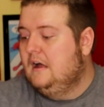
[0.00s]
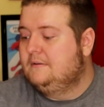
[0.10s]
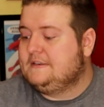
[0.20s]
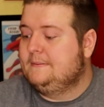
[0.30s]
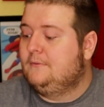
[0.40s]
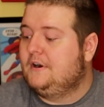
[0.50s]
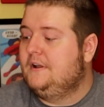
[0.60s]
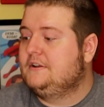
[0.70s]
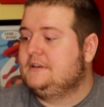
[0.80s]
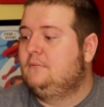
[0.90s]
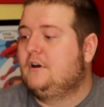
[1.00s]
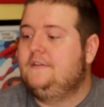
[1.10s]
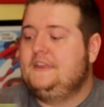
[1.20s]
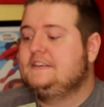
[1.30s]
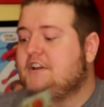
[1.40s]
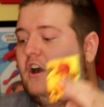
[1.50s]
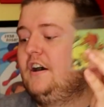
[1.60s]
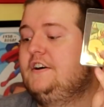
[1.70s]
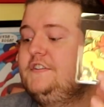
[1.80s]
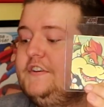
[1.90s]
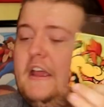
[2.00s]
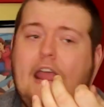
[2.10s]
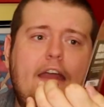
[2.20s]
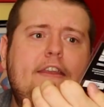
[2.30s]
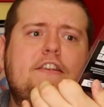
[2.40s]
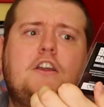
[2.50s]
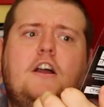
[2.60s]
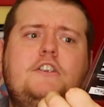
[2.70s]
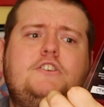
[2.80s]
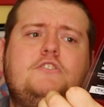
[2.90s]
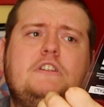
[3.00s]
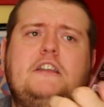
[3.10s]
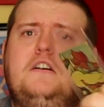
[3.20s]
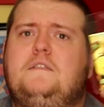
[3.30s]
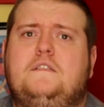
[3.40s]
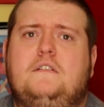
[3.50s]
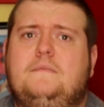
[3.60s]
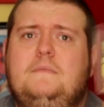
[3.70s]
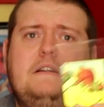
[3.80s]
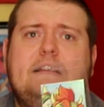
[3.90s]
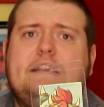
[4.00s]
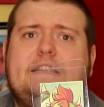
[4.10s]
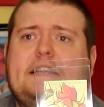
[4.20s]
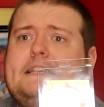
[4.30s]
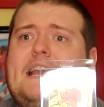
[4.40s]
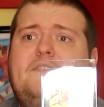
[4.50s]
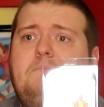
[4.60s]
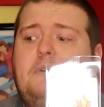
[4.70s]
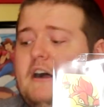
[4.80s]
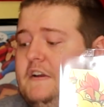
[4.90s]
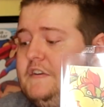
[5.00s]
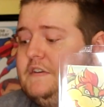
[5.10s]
some more of these cards, and these cards usually go for $6, $7.